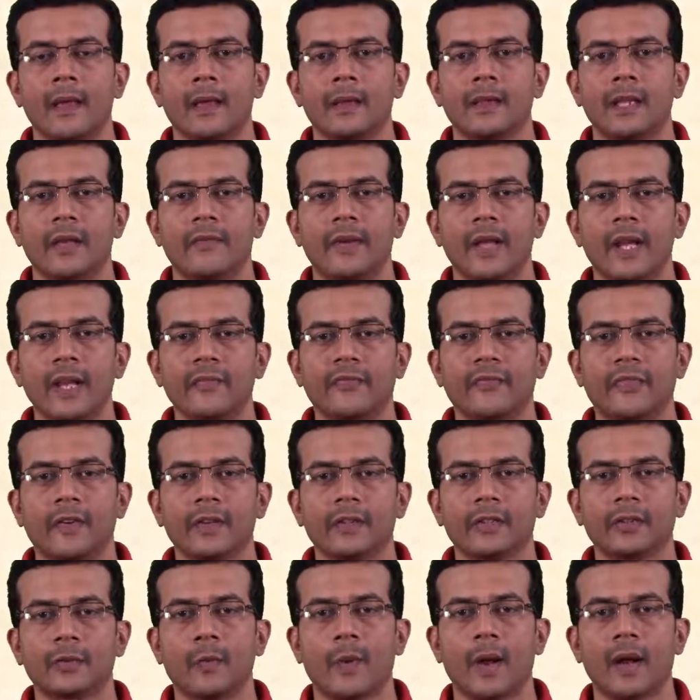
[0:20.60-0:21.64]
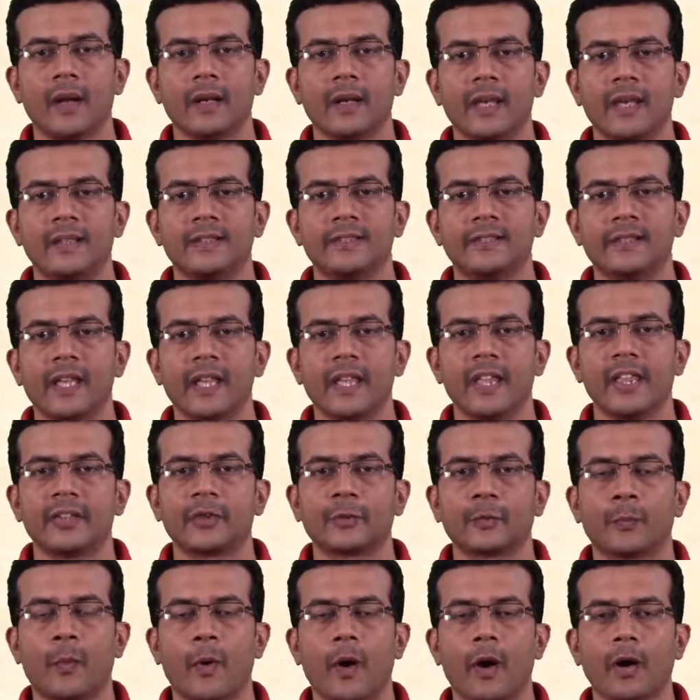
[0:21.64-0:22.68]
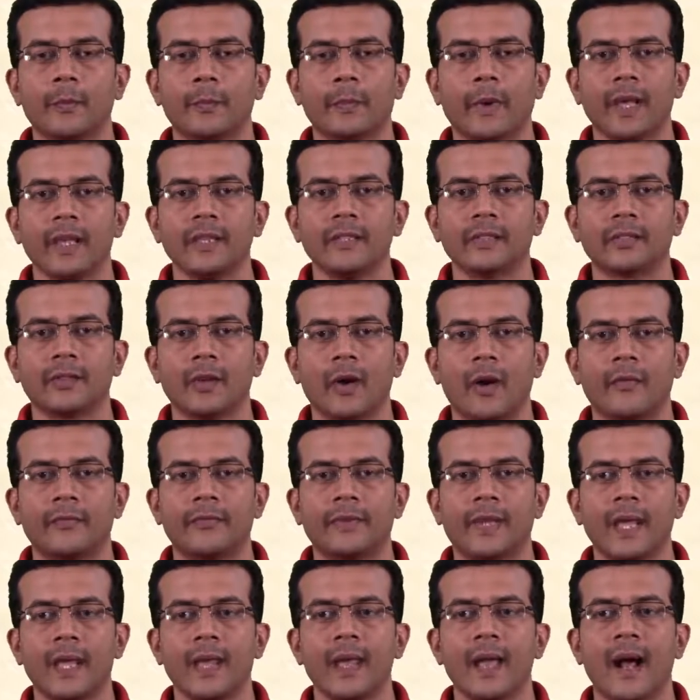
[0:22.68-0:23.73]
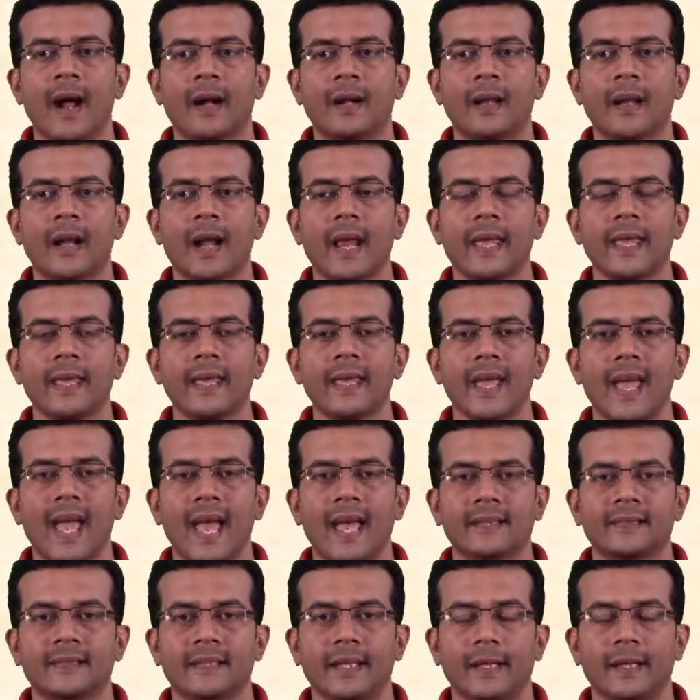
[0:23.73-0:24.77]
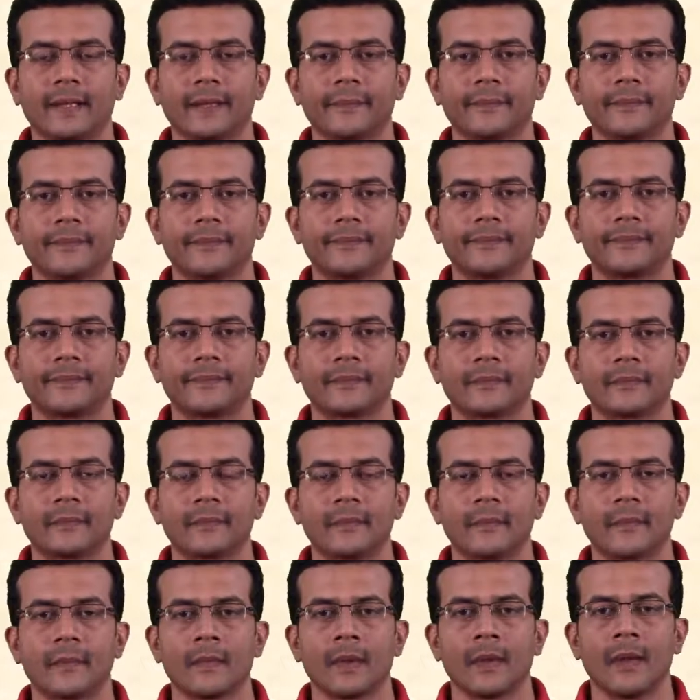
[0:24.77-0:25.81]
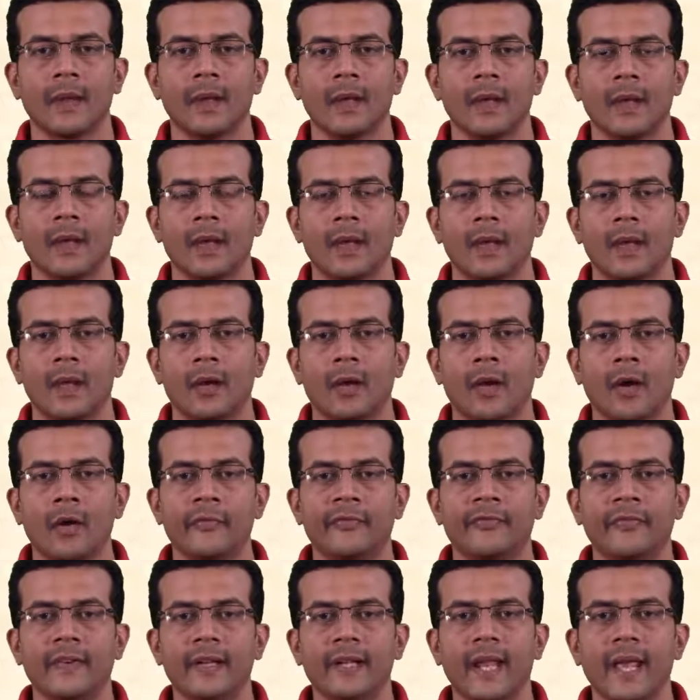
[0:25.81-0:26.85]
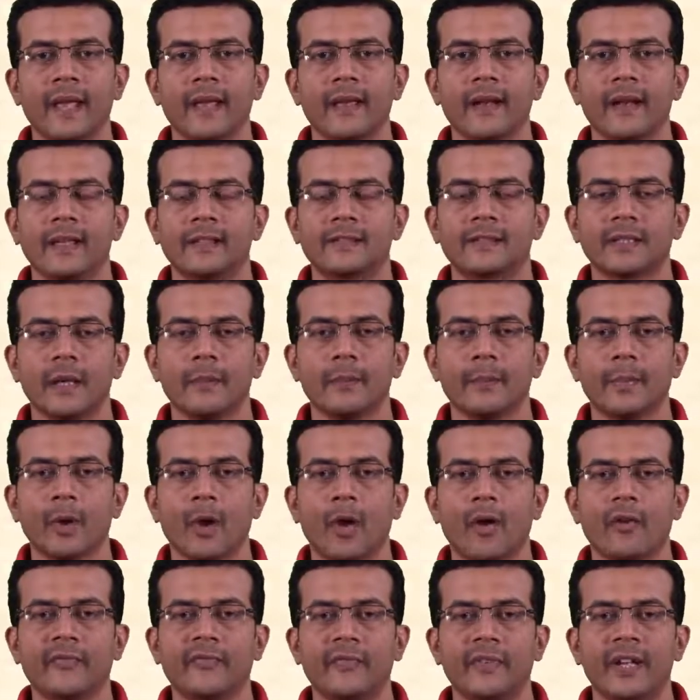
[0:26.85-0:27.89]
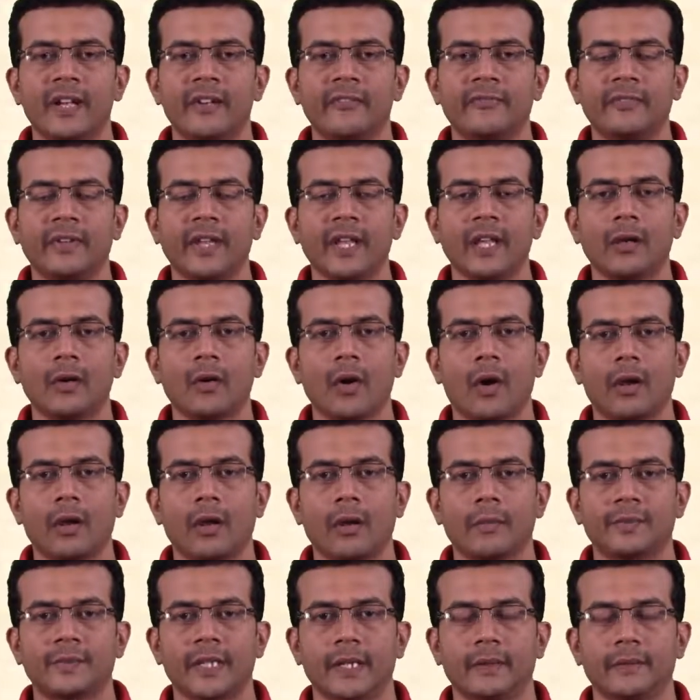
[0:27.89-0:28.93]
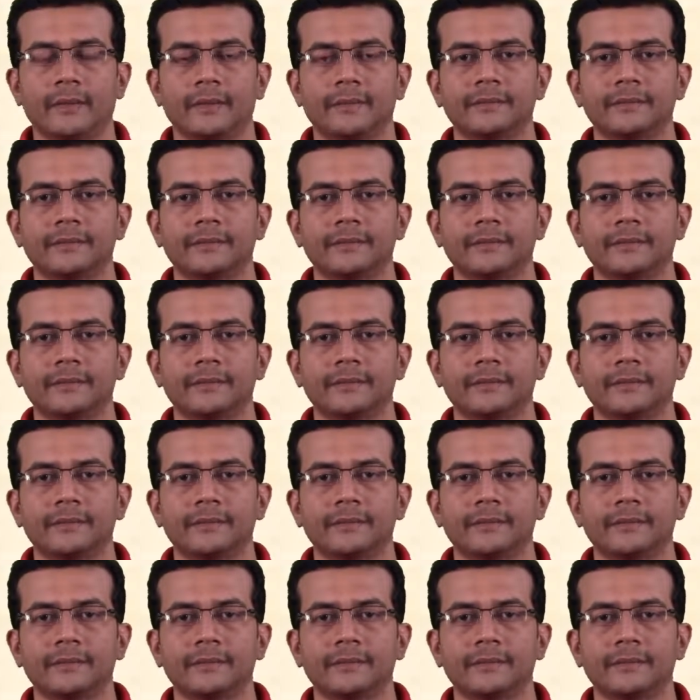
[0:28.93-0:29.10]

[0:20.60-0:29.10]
The very first one is the spot price of the underlying asset. Now, if we take an example of Nifty call option,